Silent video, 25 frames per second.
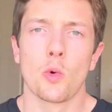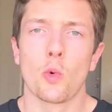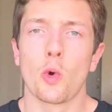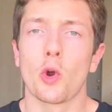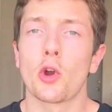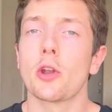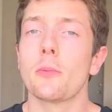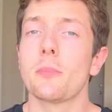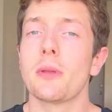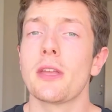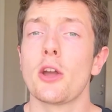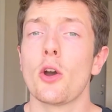We're
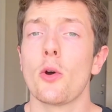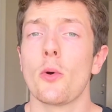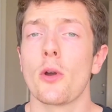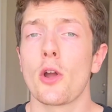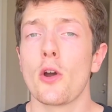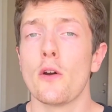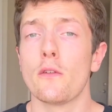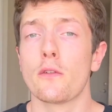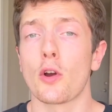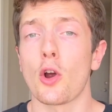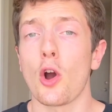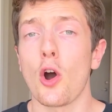gonna be going
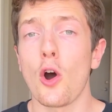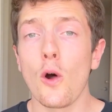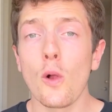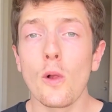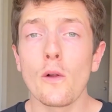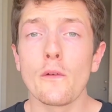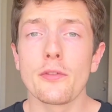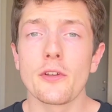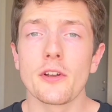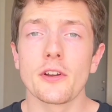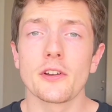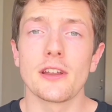over all
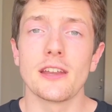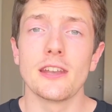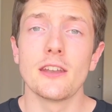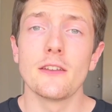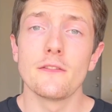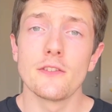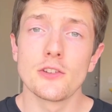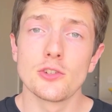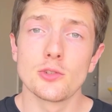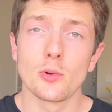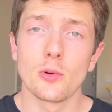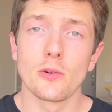of their
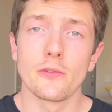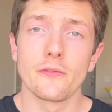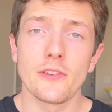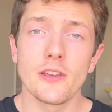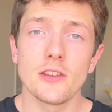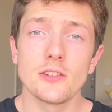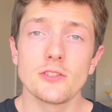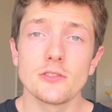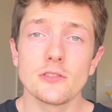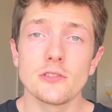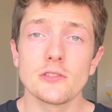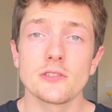individual
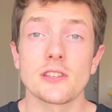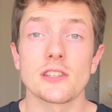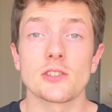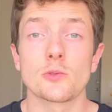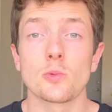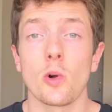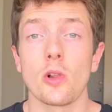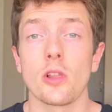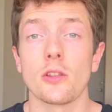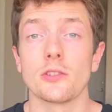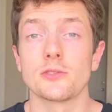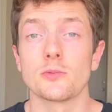features as
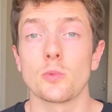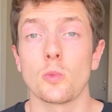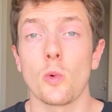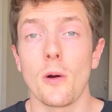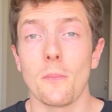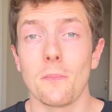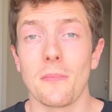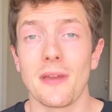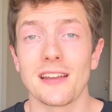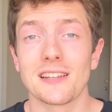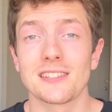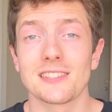well as
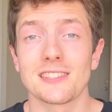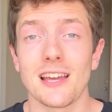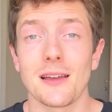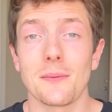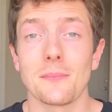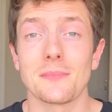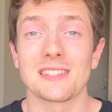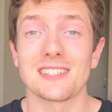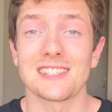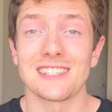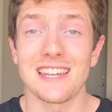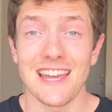what makes
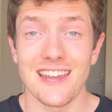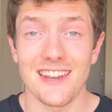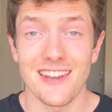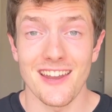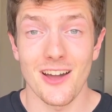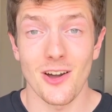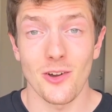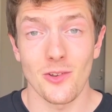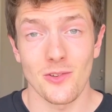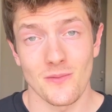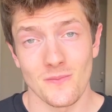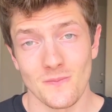them stand
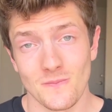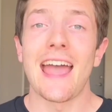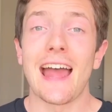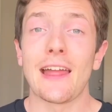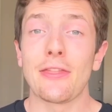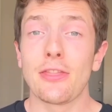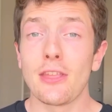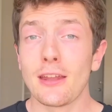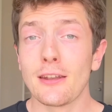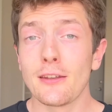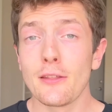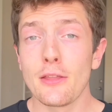out.
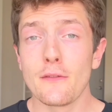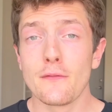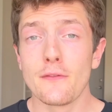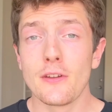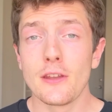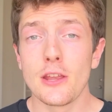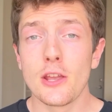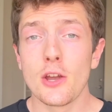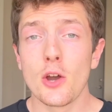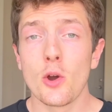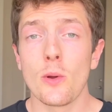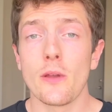At the end of the
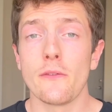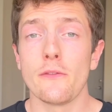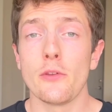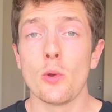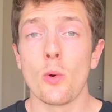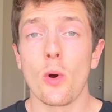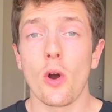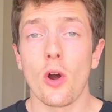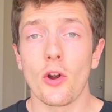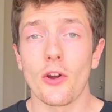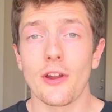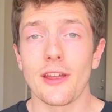video, if
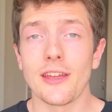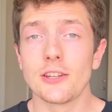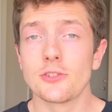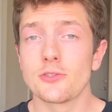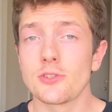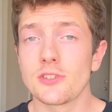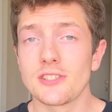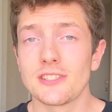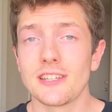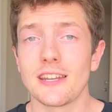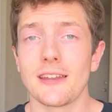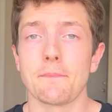you are
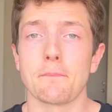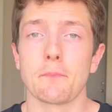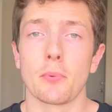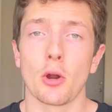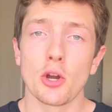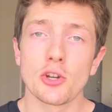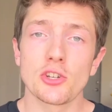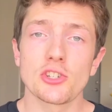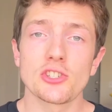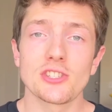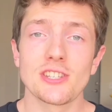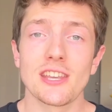interested in
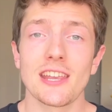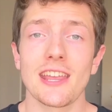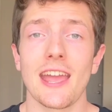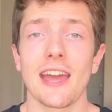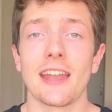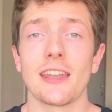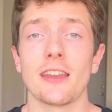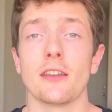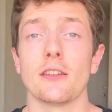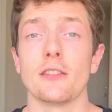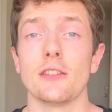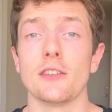purchasing
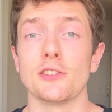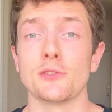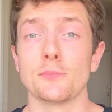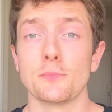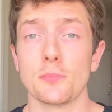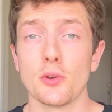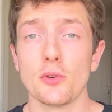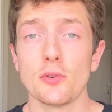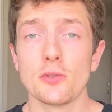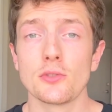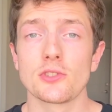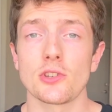any of these
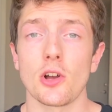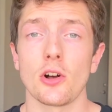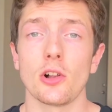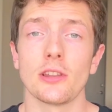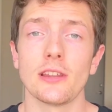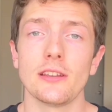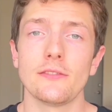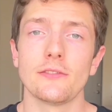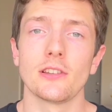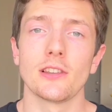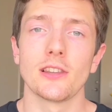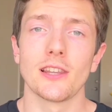boots, I'll
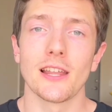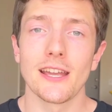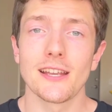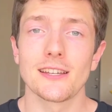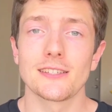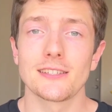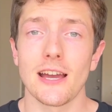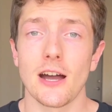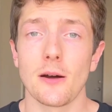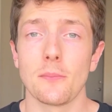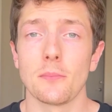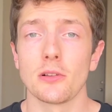leave a link
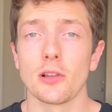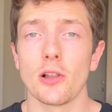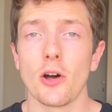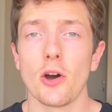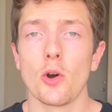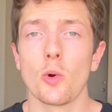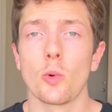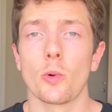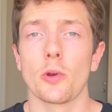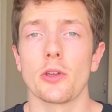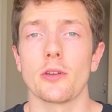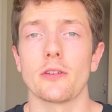down
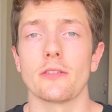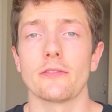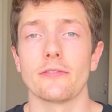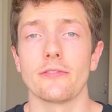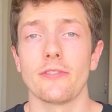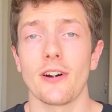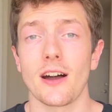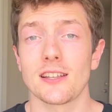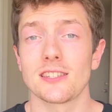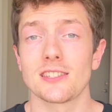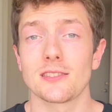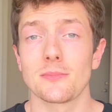below where you can
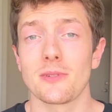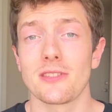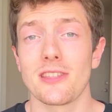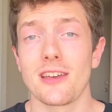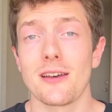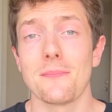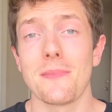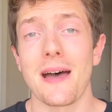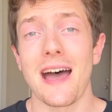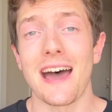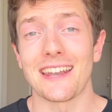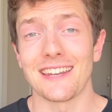find some of
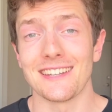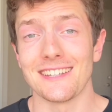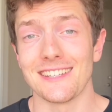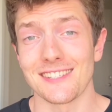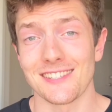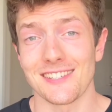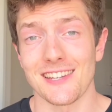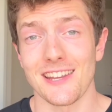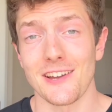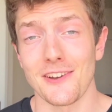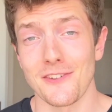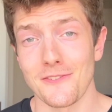them at a
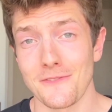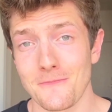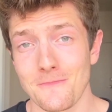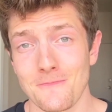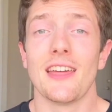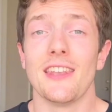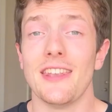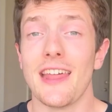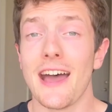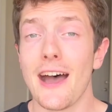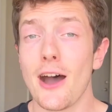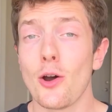discount.
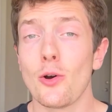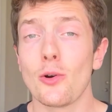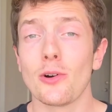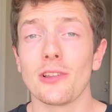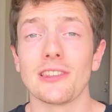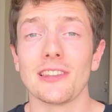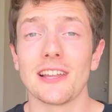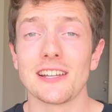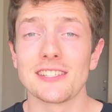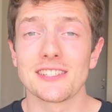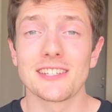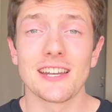Now,
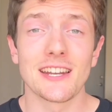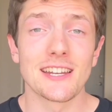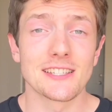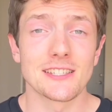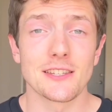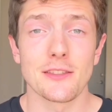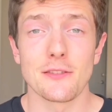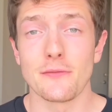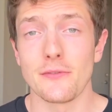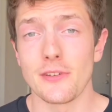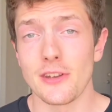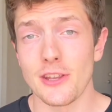let's get into
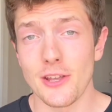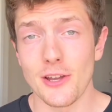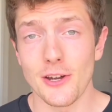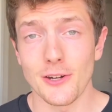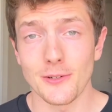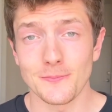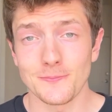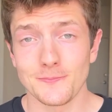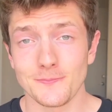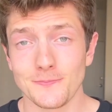the video.